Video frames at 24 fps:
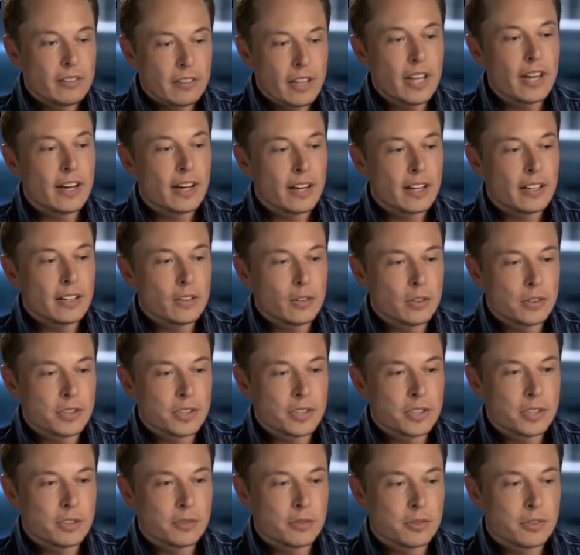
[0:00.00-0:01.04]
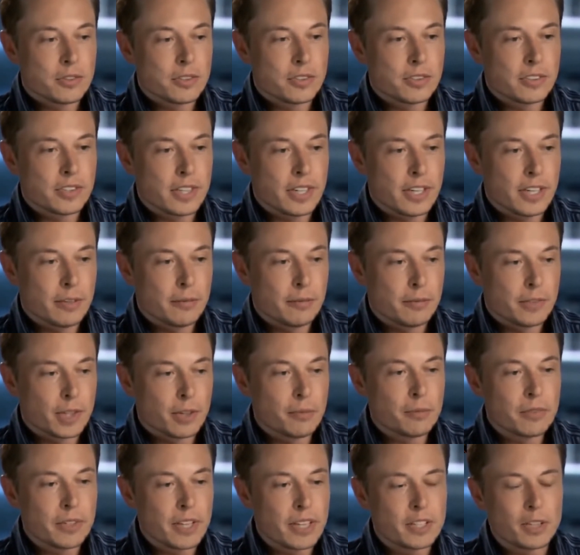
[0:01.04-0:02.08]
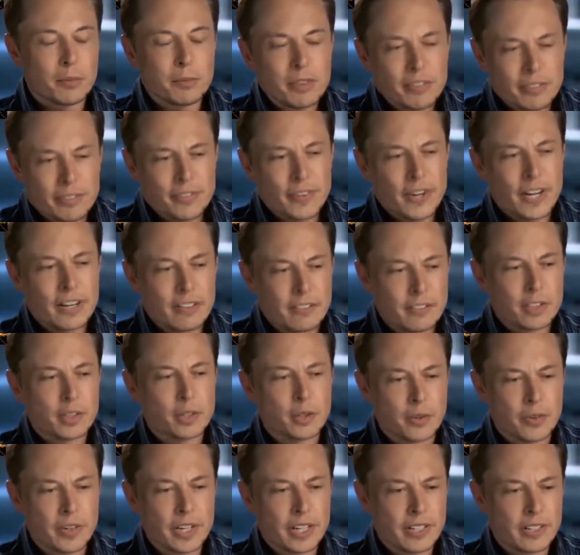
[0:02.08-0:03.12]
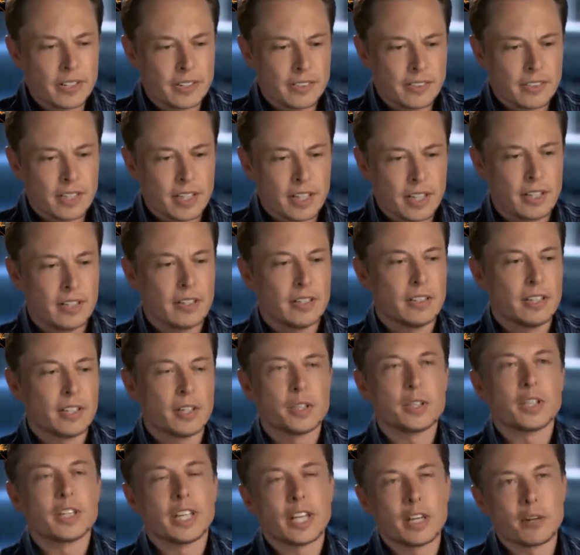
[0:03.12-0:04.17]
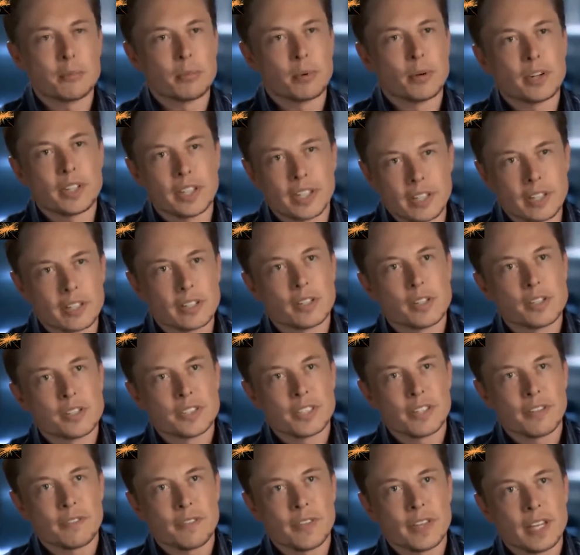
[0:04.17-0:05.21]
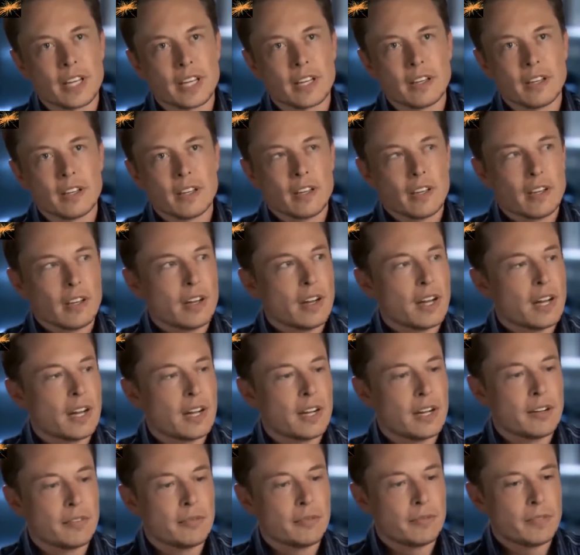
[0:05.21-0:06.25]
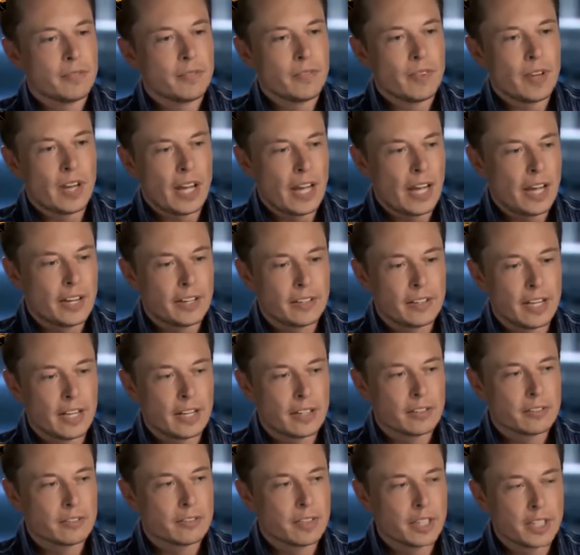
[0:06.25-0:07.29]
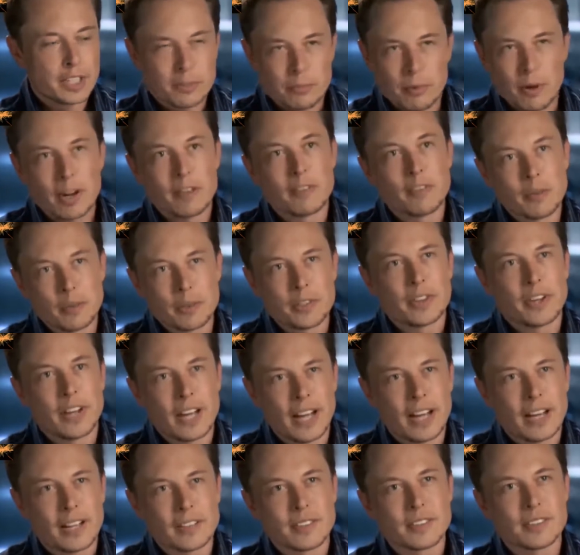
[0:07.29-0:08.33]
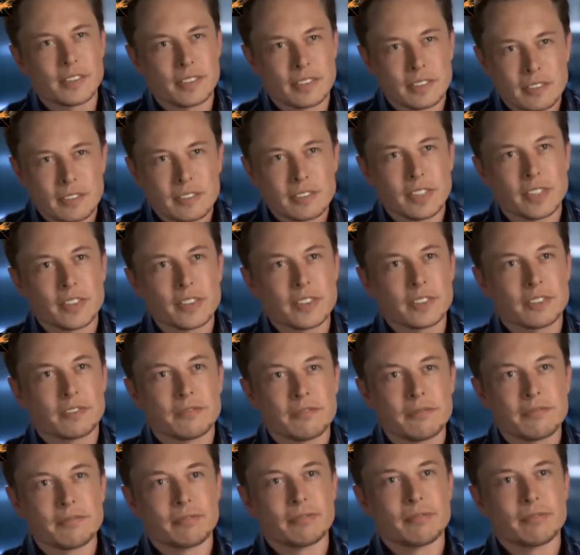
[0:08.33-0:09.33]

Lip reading: Yeah, and I think also just don't be afraid of new arenas. You can get a book, you can learn something, and experiment with your hands, and just